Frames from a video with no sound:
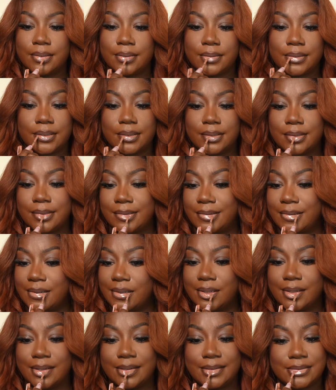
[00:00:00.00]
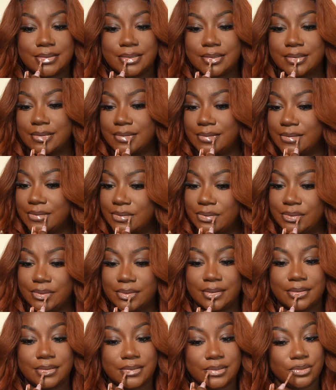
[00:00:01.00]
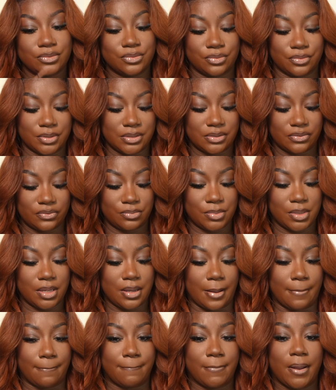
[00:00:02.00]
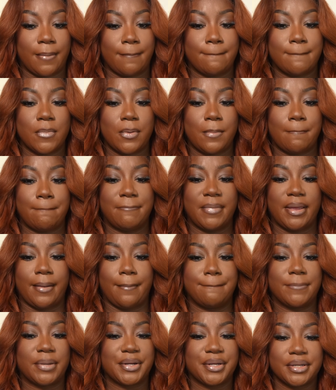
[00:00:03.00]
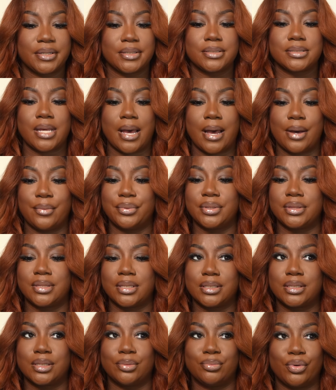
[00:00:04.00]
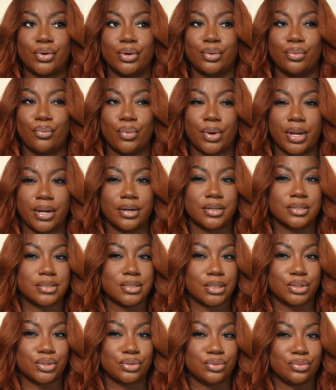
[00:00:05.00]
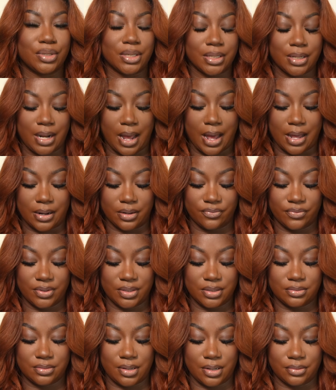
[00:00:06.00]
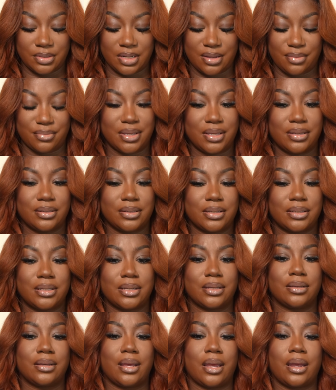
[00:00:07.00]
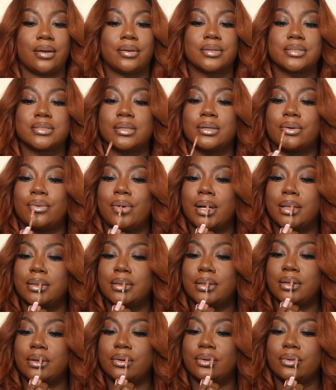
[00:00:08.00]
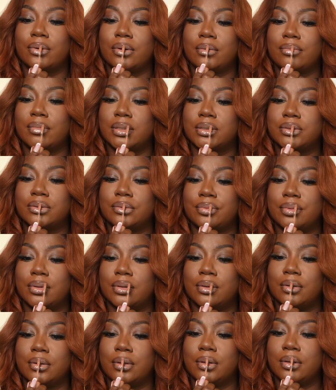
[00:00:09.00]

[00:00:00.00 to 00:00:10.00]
But yeah, girl, I said, oh, y'all too rich for me. Because I would think the more wears that you get out of it, don't that mean that the hair is good quality? Or am I tripping?